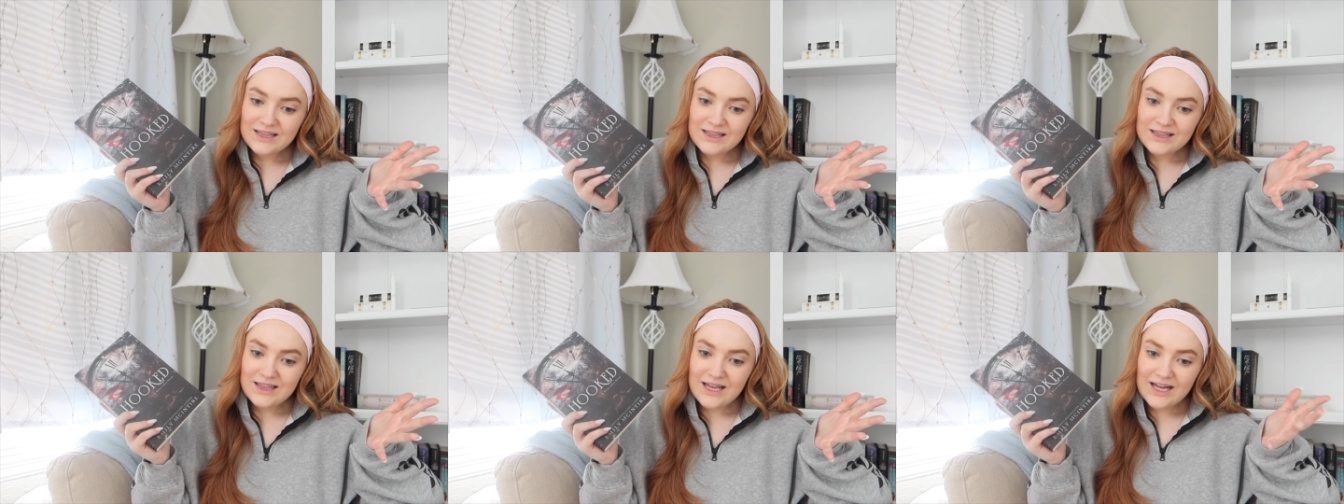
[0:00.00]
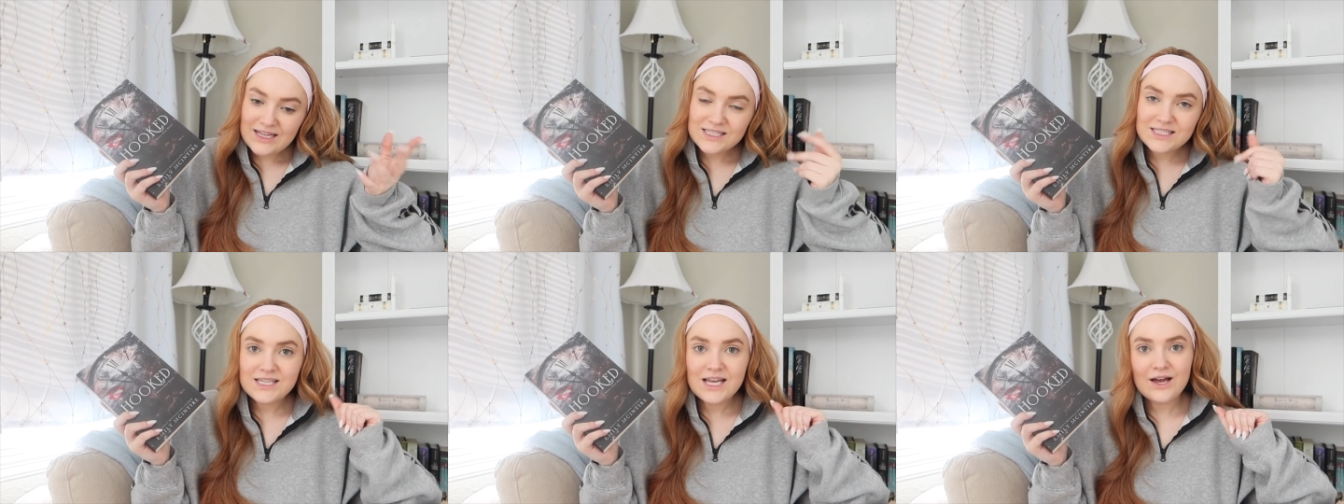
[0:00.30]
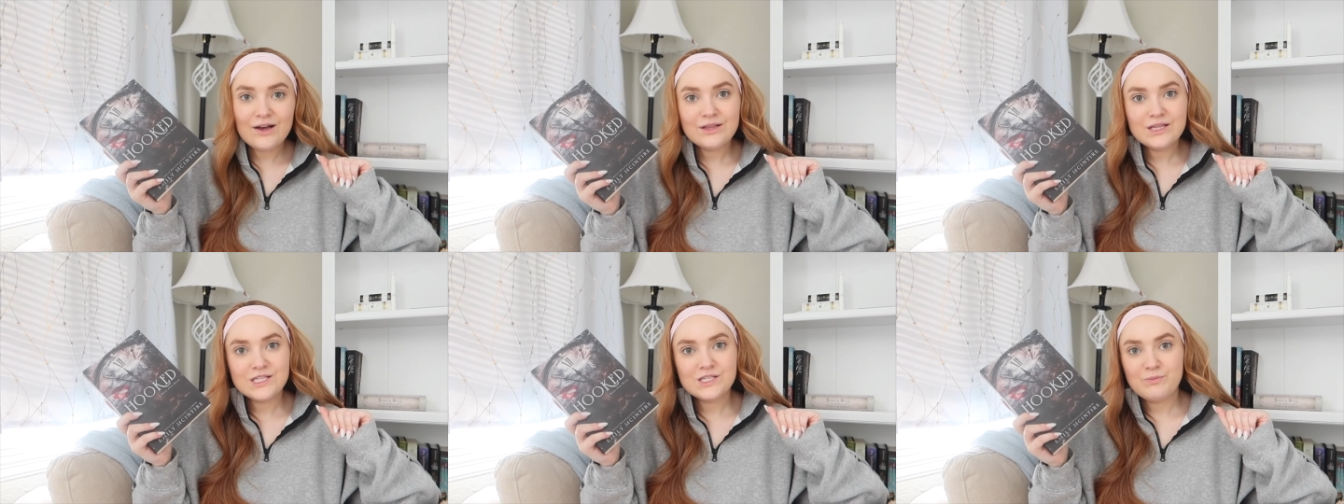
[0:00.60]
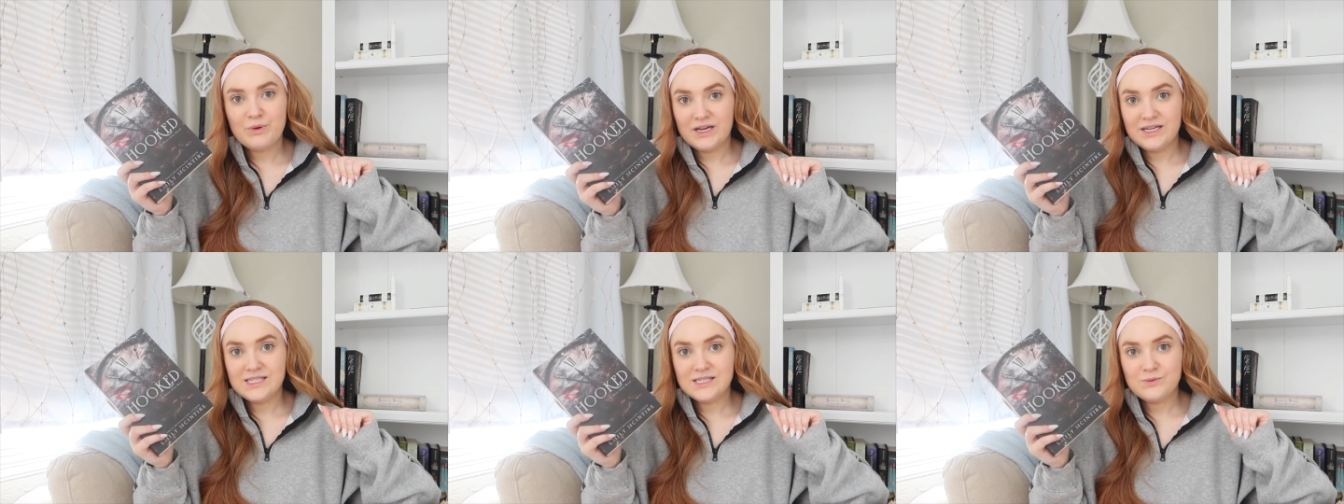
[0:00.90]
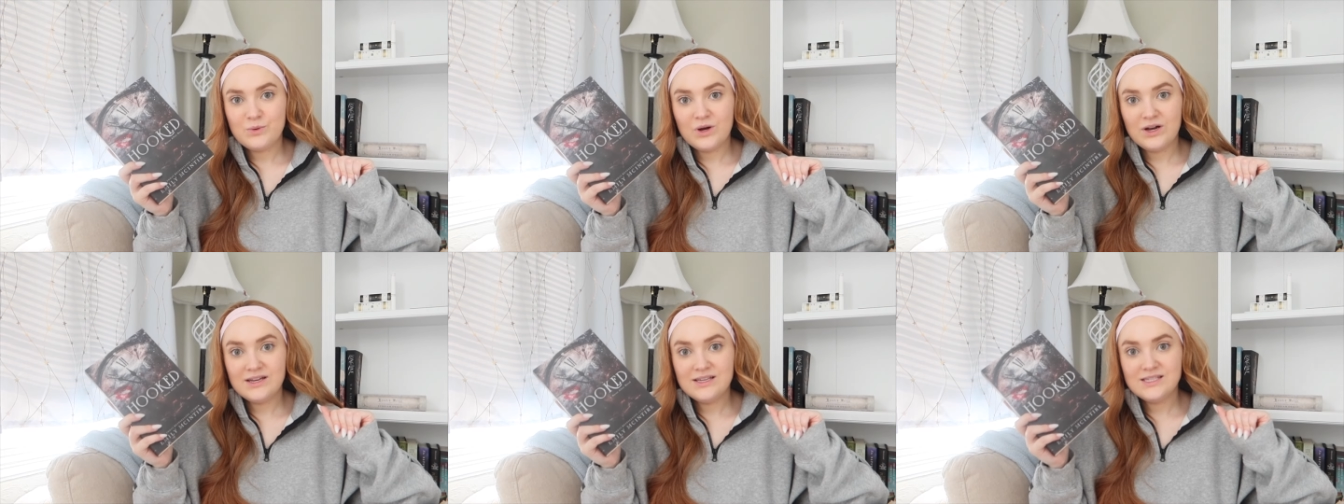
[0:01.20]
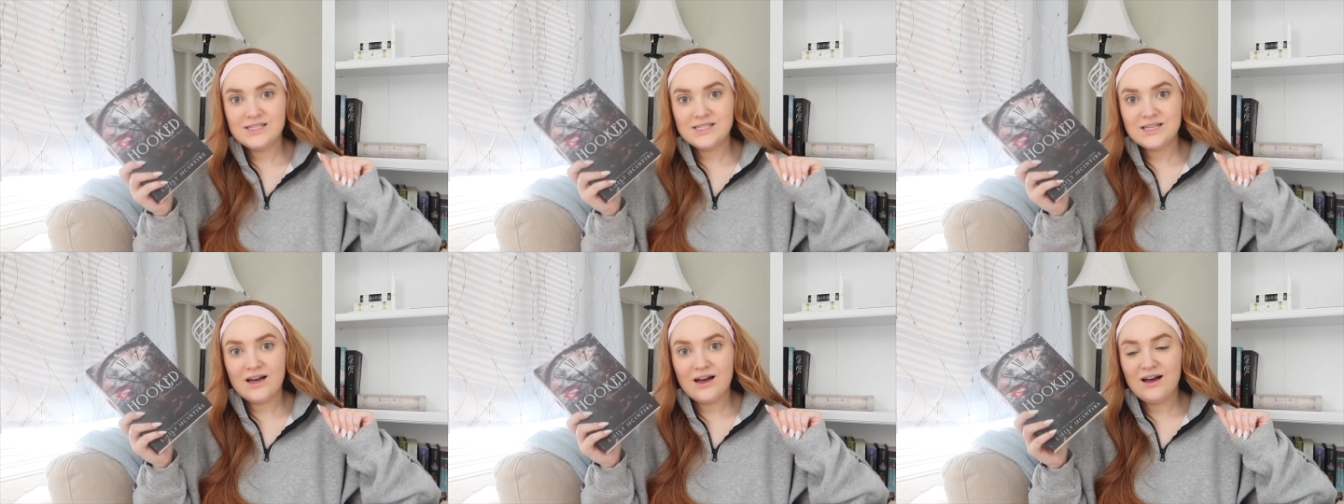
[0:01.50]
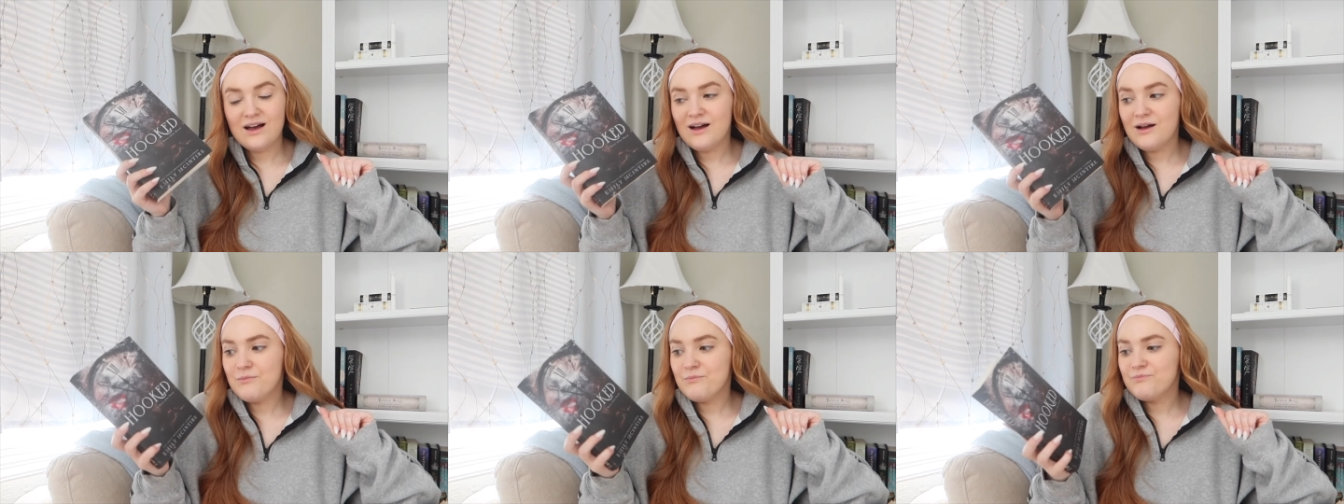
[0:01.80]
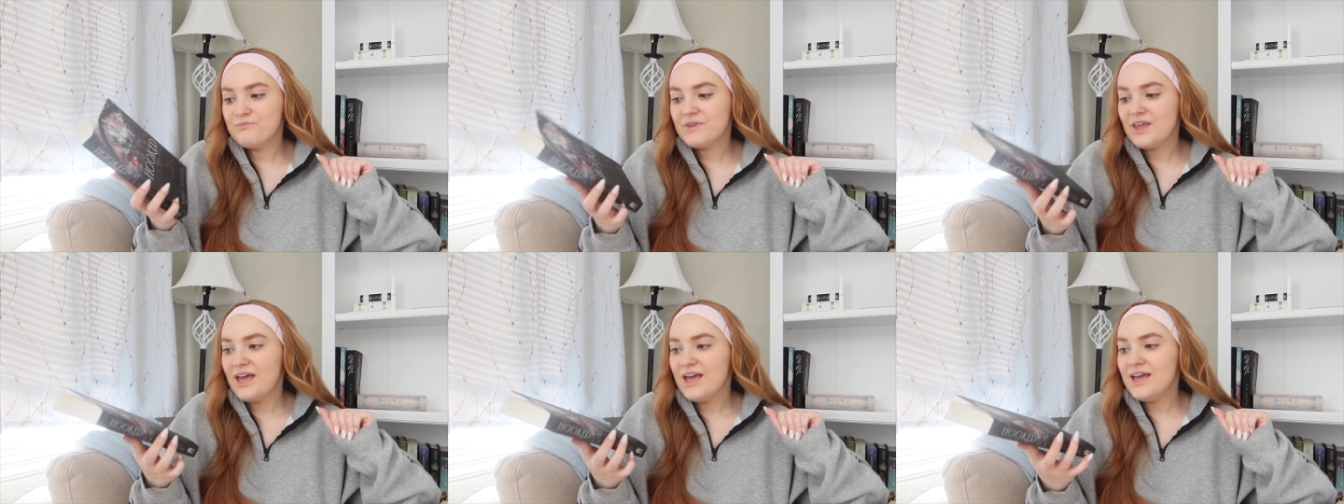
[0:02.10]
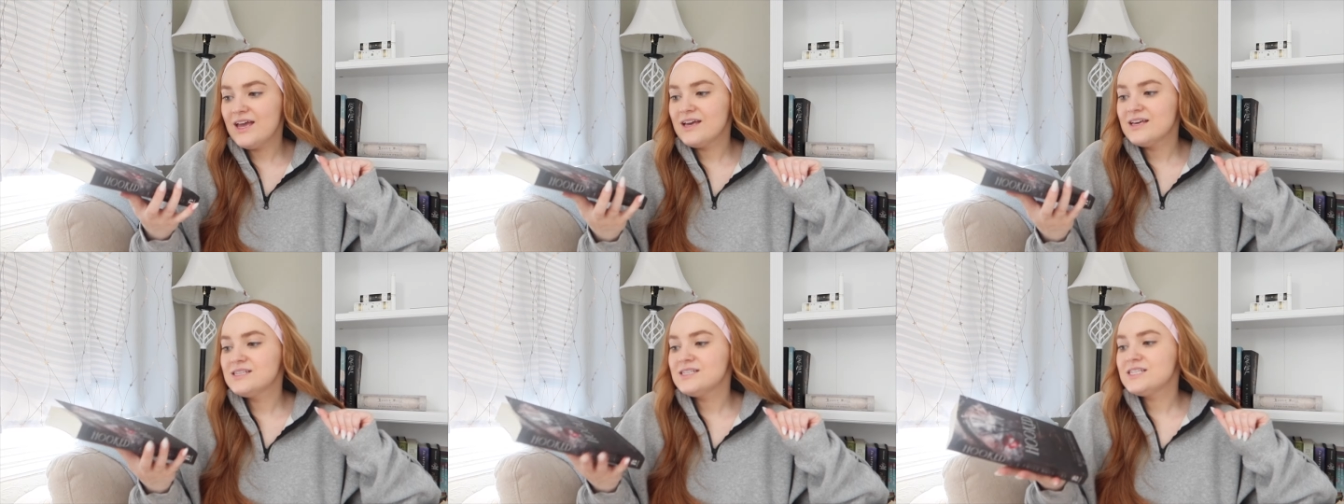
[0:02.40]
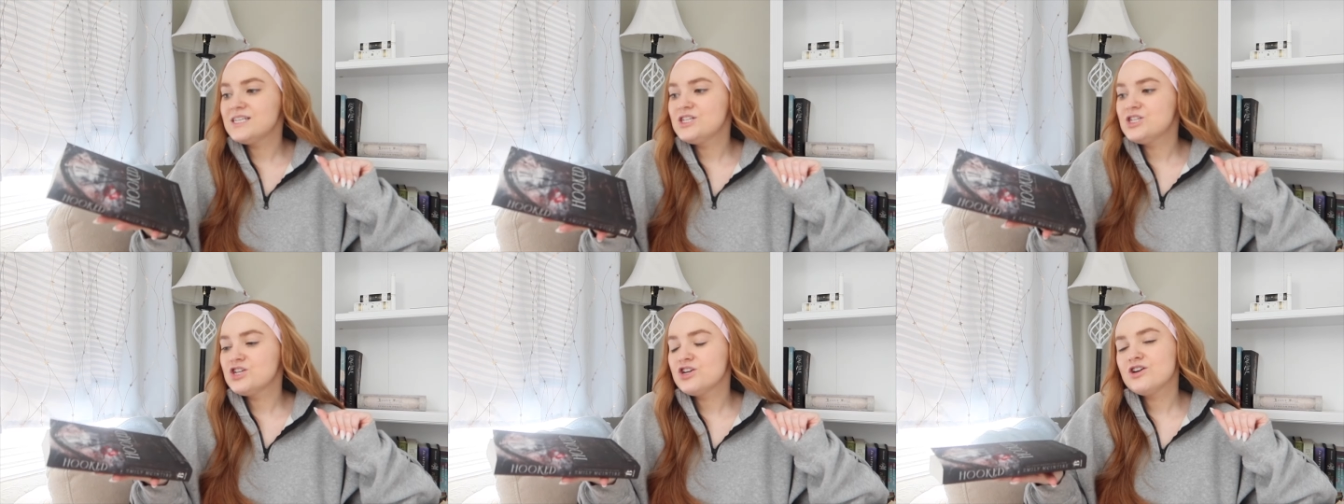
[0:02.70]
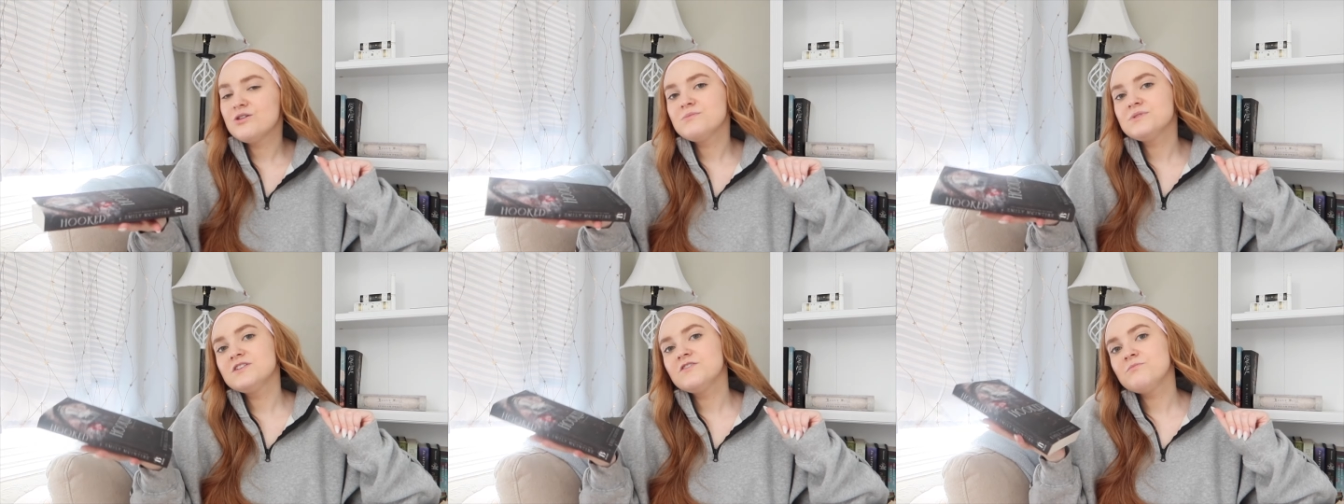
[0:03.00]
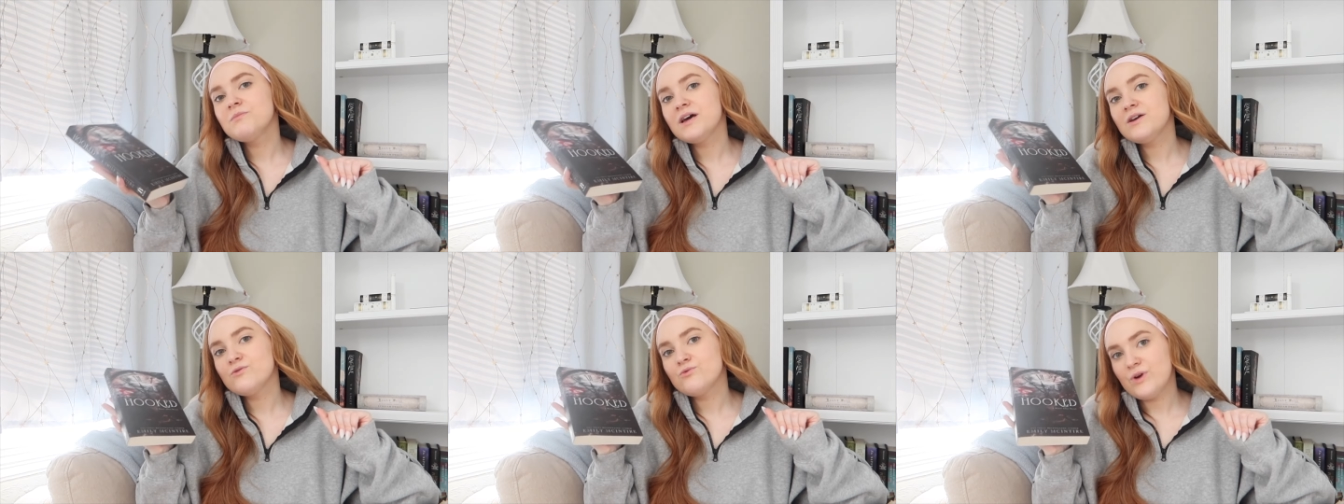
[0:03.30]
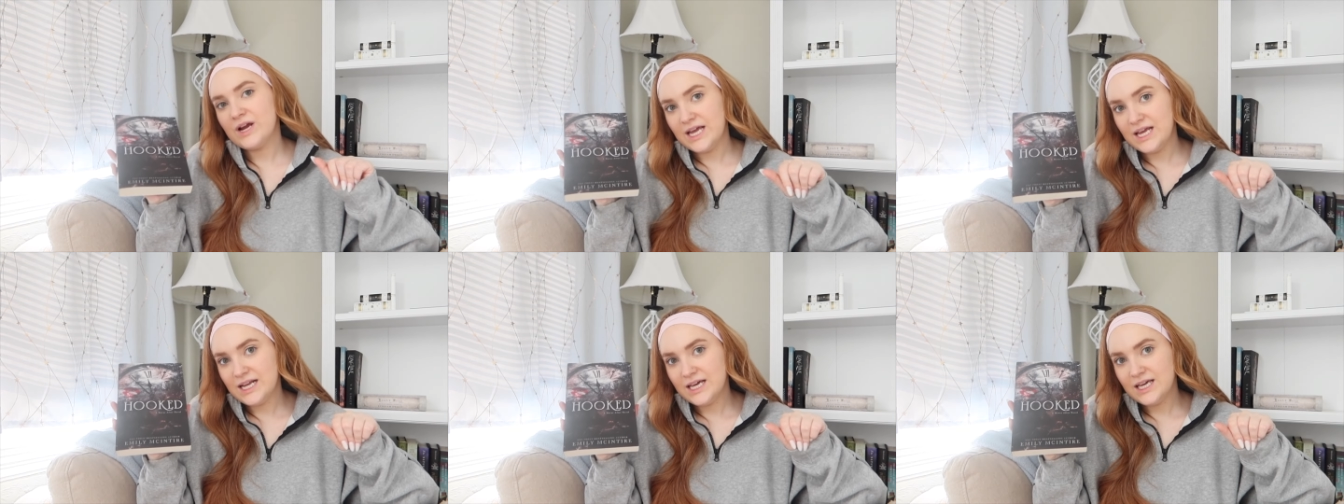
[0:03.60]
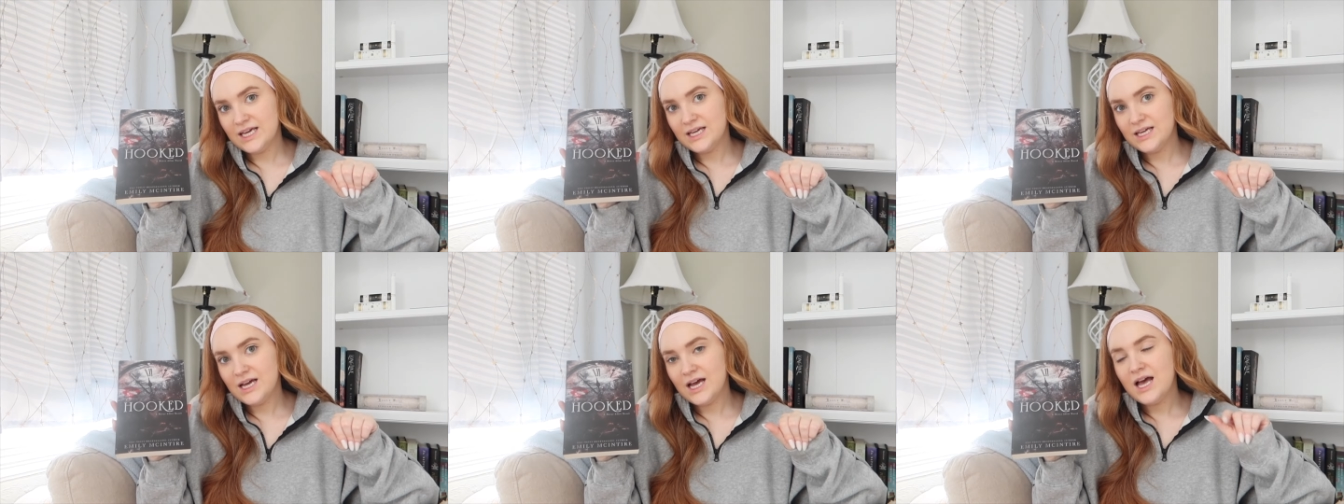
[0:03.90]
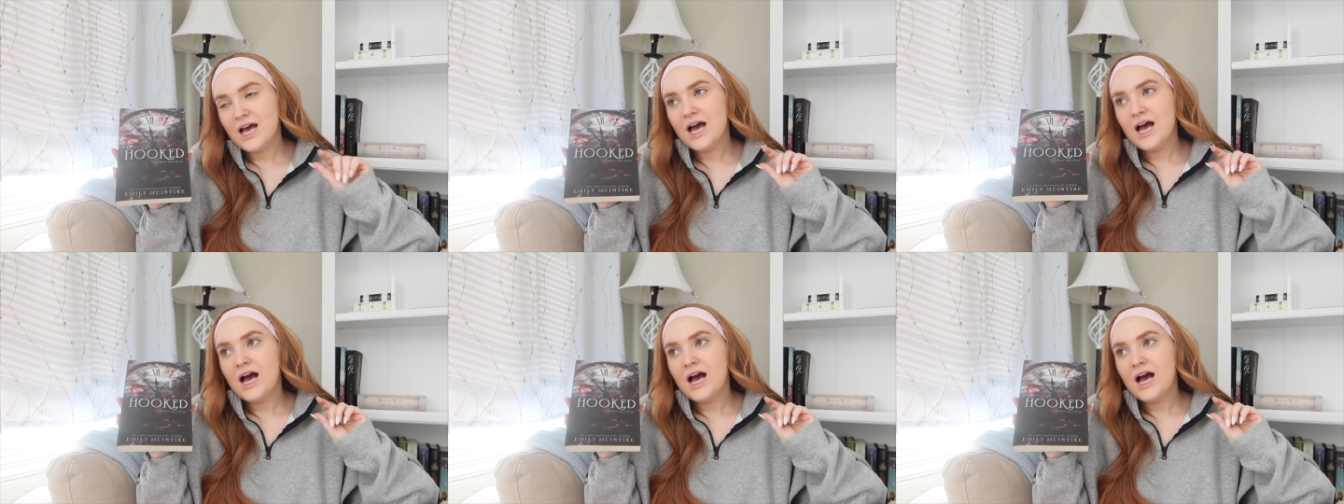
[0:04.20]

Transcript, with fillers: that's how the spice was. Um, and in terms of my rating,